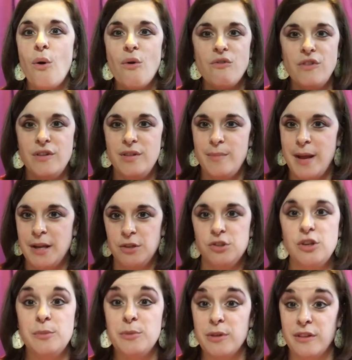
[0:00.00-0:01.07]
over the
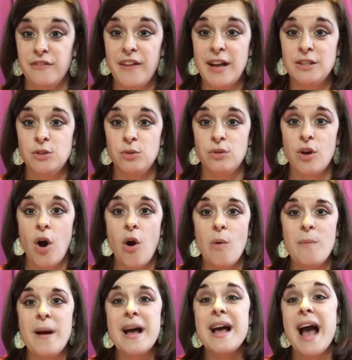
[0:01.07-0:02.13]
manuscript with a fine-tooth
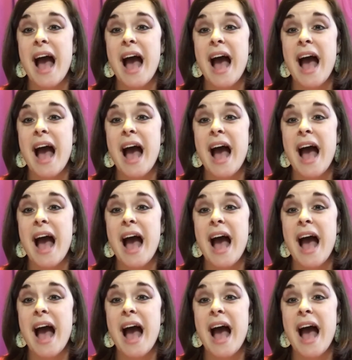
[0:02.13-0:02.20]
comb.